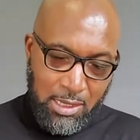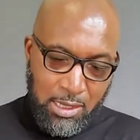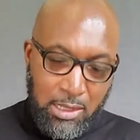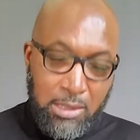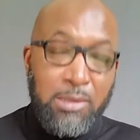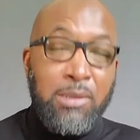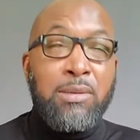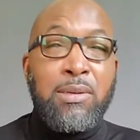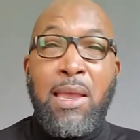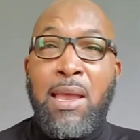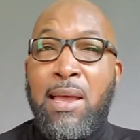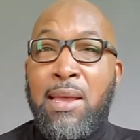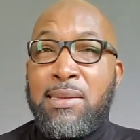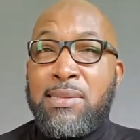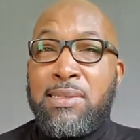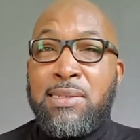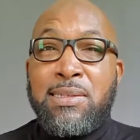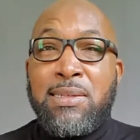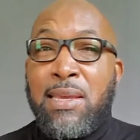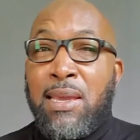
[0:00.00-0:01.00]
So guys,
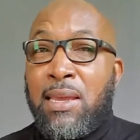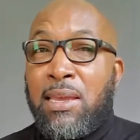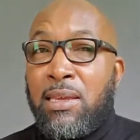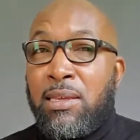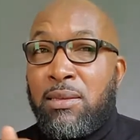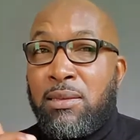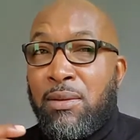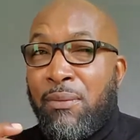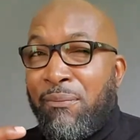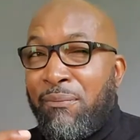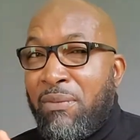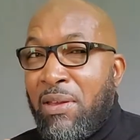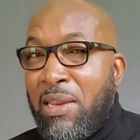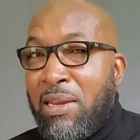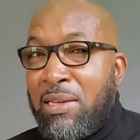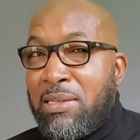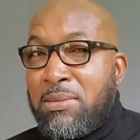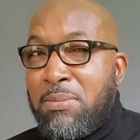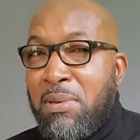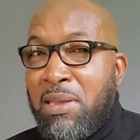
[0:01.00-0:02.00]
today the
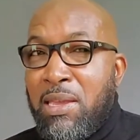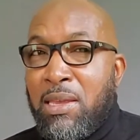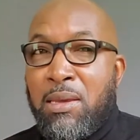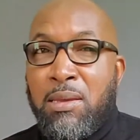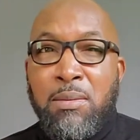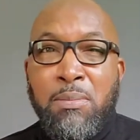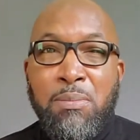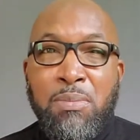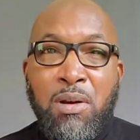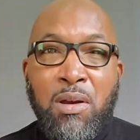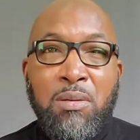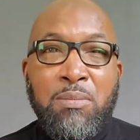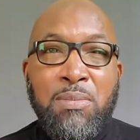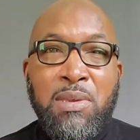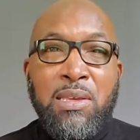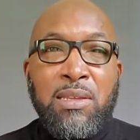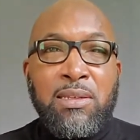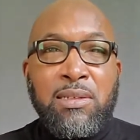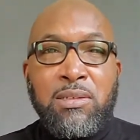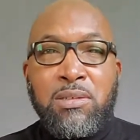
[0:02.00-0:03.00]
FedEx man brought
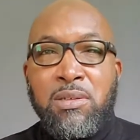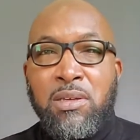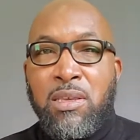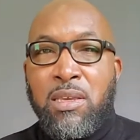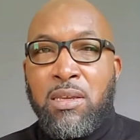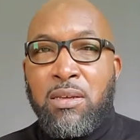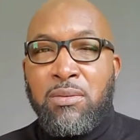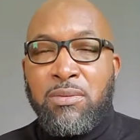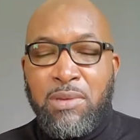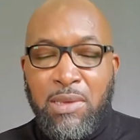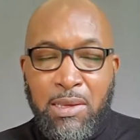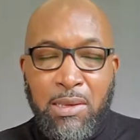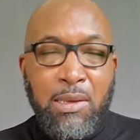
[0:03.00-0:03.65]
me a little gift